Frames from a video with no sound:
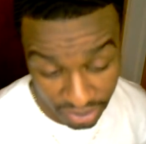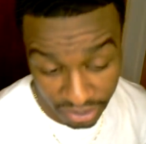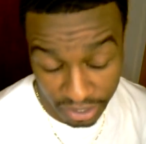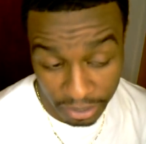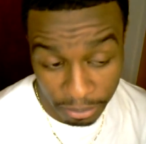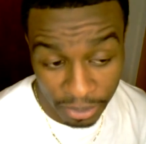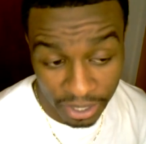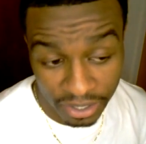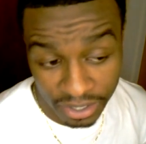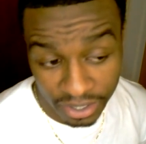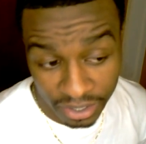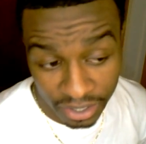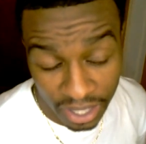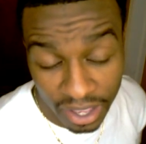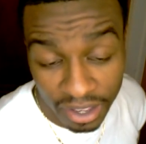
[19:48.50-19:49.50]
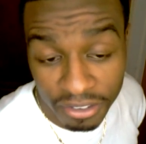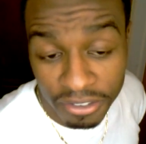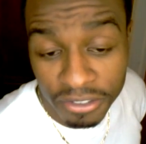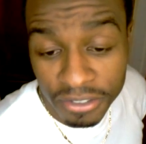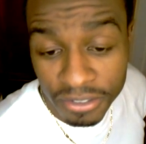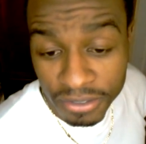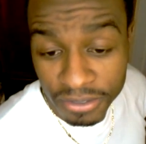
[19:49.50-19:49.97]
is going to better your life,
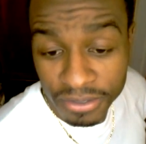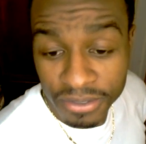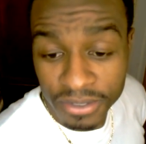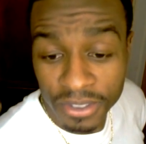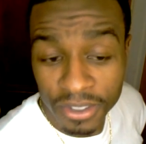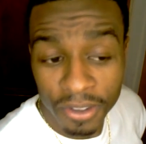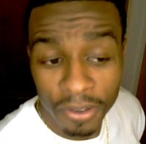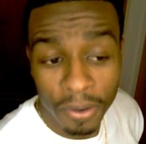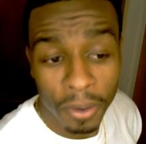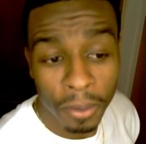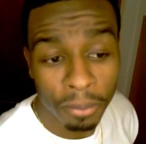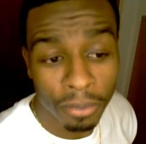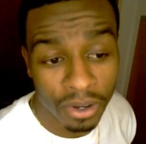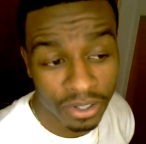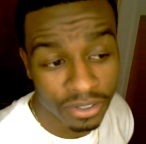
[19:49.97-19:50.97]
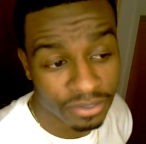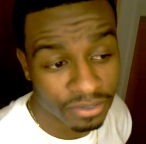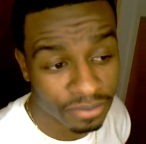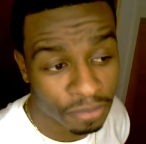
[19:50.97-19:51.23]
but